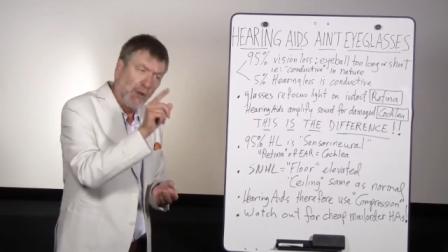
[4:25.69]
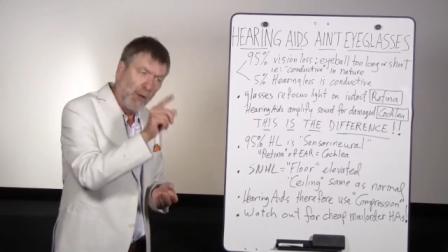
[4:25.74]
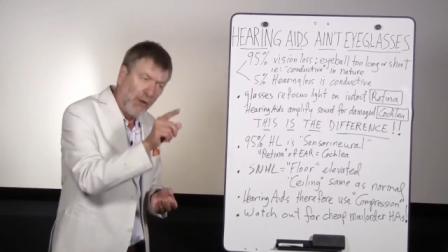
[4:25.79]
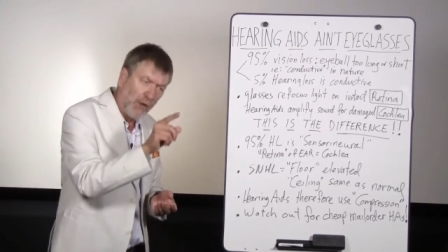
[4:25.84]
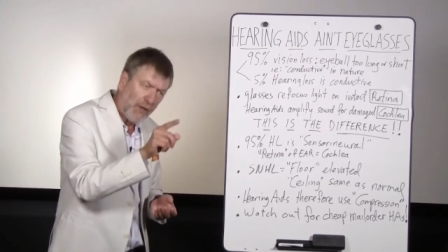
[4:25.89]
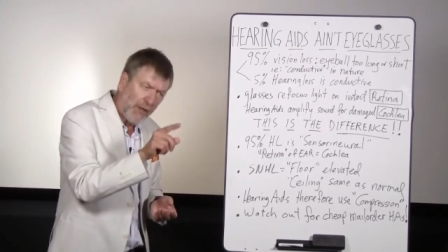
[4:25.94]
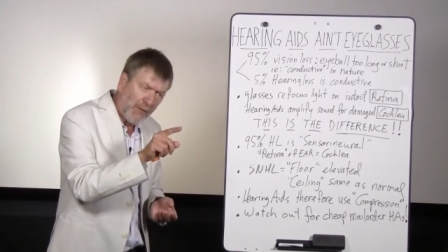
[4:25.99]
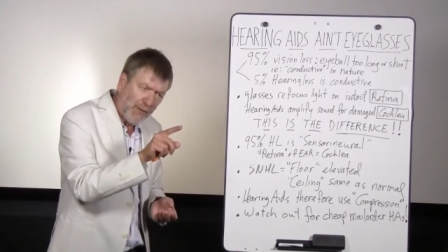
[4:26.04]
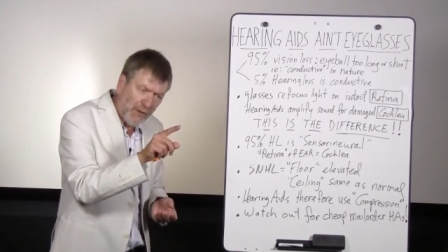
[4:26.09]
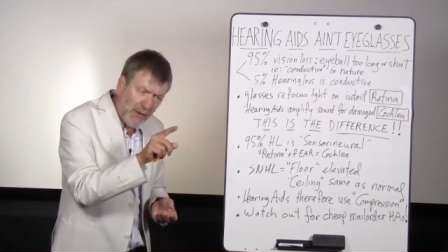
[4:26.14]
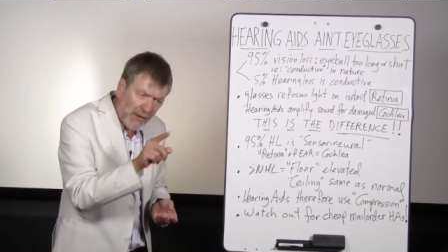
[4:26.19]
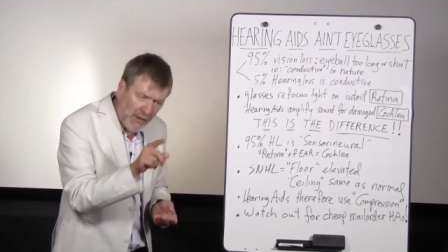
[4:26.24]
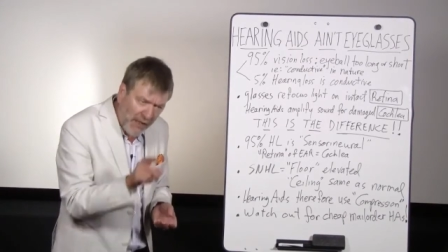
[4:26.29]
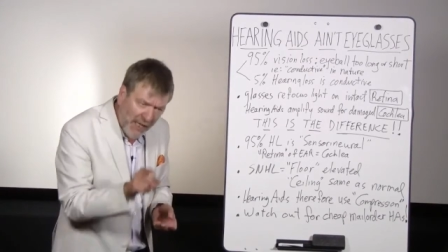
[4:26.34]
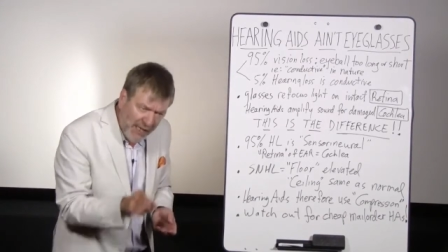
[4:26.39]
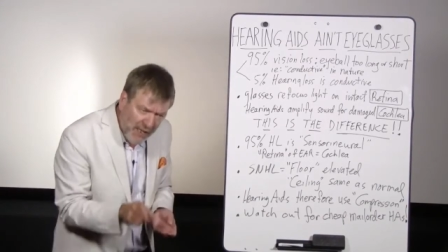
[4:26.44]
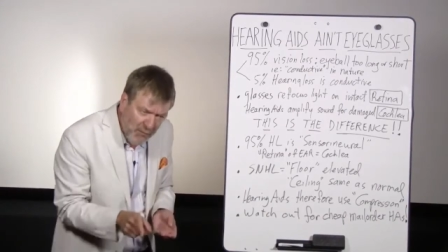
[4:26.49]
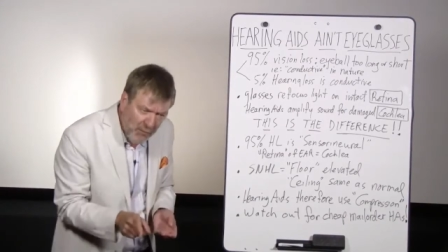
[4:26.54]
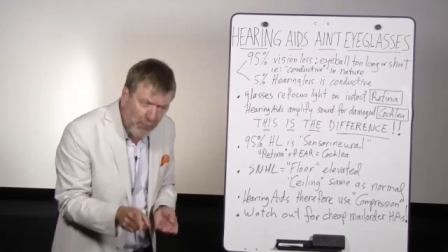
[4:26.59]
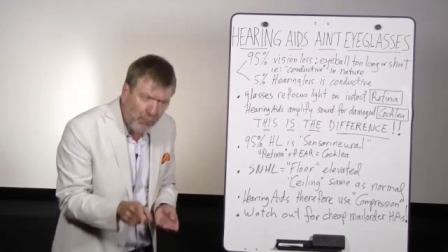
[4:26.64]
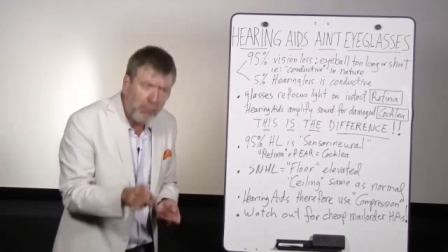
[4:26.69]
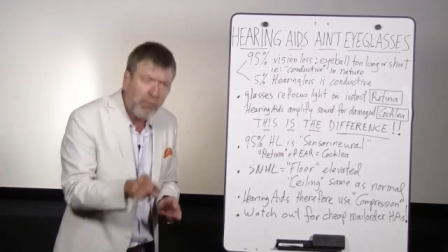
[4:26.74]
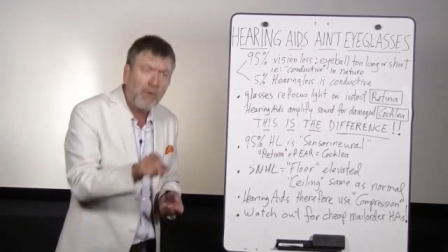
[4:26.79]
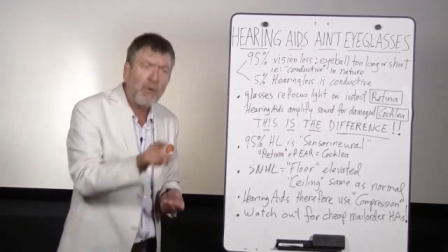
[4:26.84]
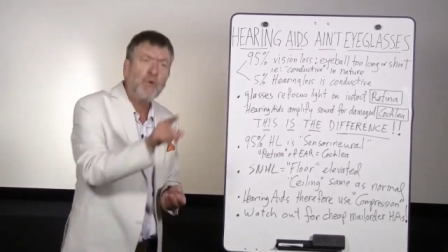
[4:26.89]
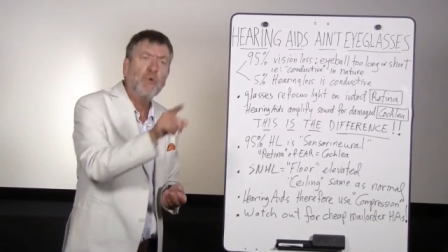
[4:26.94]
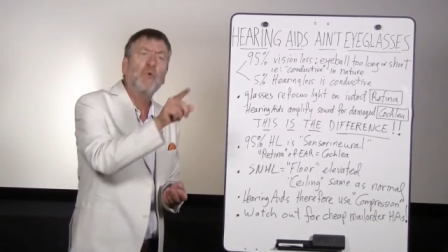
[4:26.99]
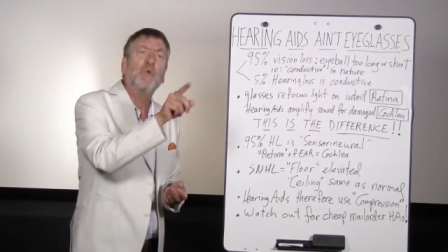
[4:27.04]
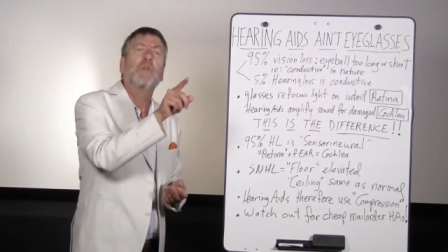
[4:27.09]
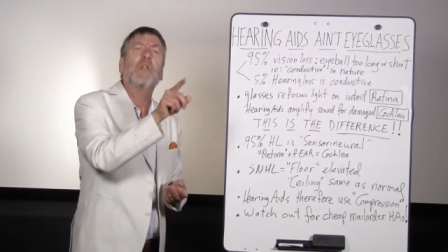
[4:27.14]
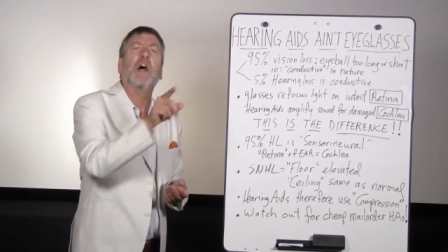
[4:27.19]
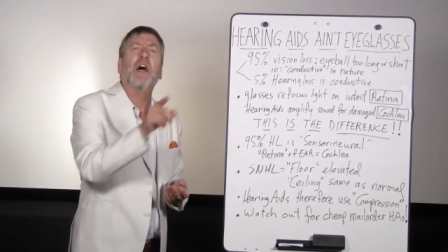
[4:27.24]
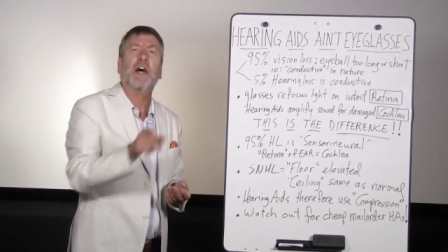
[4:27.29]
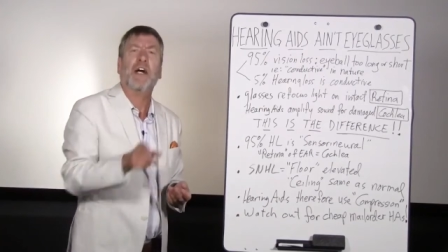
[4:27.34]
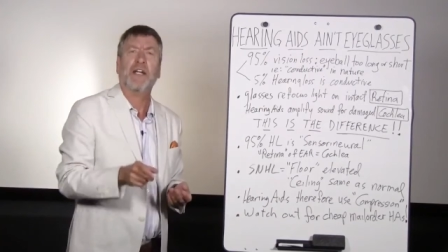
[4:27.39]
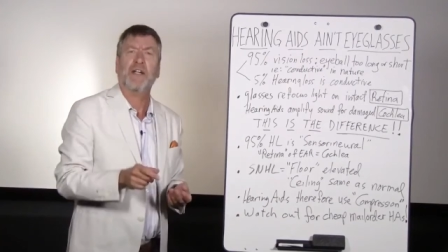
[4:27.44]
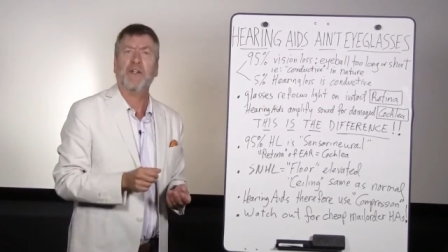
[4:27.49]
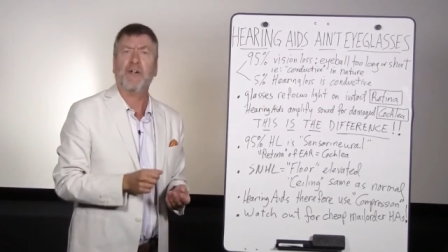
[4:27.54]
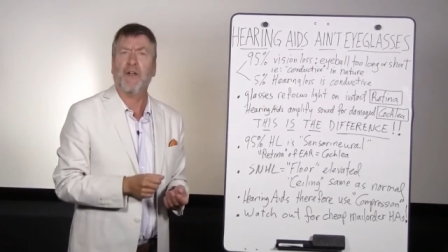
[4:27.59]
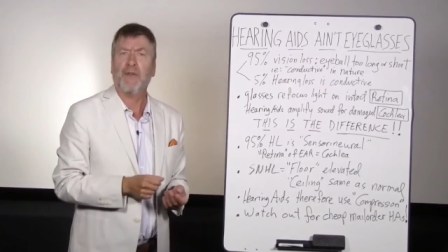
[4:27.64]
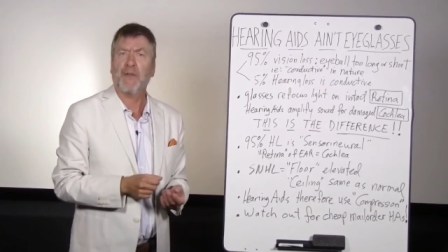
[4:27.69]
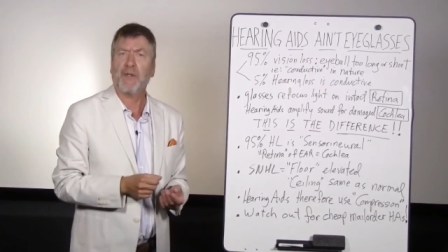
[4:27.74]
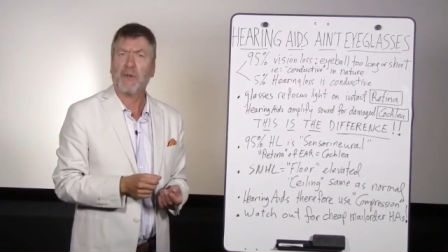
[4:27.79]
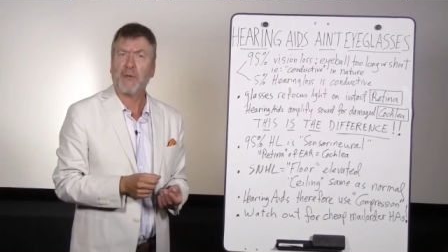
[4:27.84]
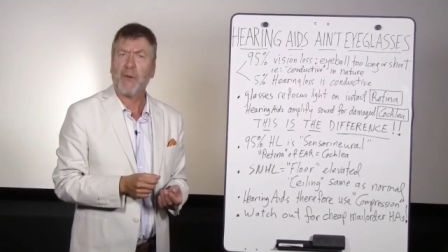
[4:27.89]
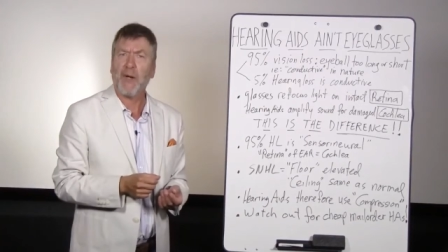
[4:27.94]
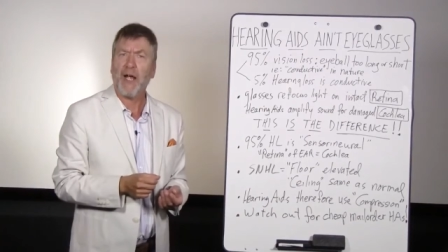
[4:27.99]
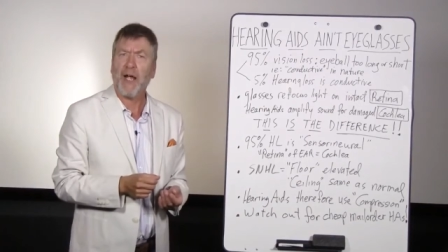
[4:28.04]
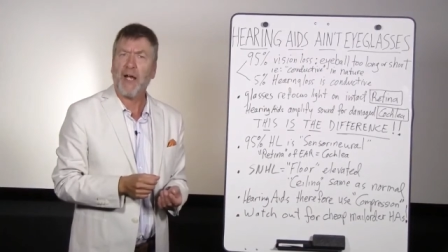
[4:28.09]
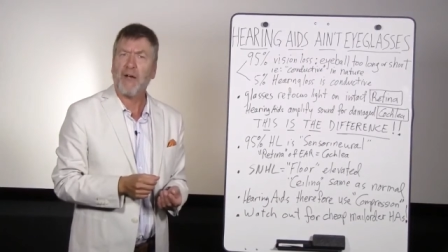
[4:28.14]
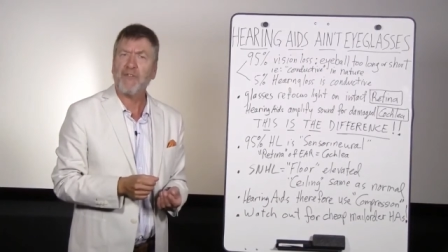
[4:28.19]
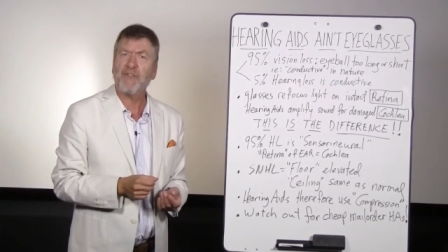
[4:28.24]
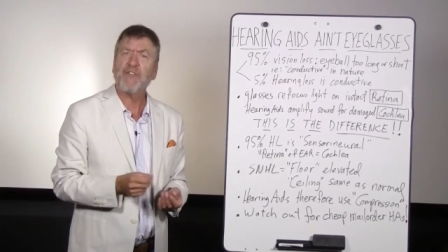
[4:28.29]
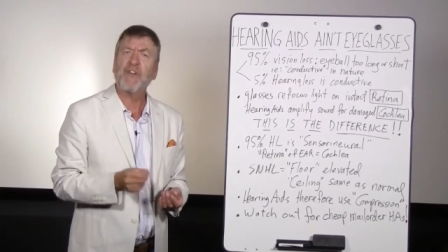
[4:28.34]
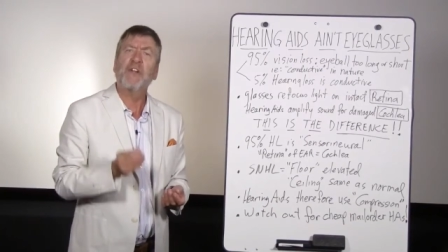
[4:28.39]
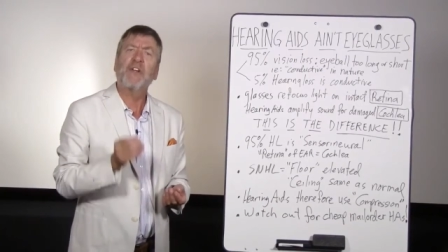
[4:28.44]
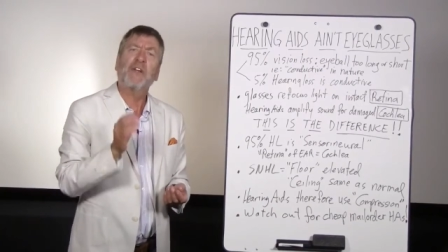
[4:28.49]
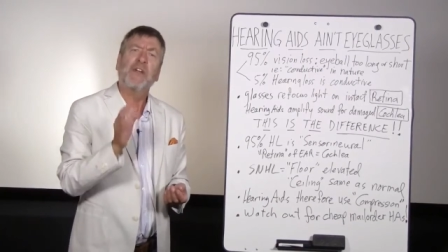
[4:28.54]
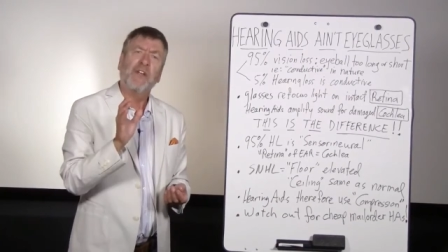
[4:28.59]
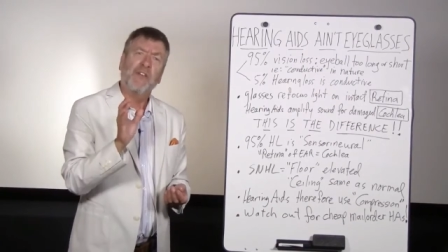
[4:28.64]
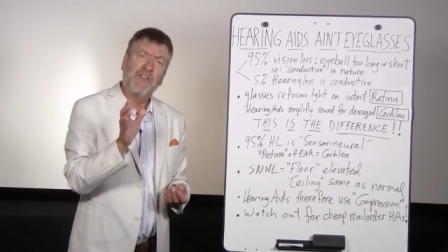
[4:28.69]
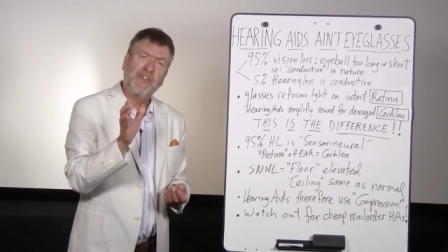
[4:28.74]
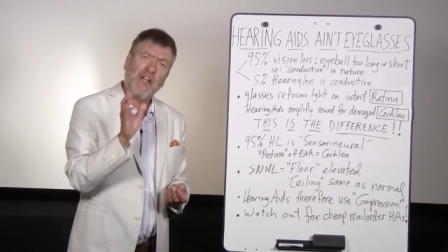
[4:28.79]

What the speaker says: Look at the light blue line on the graph.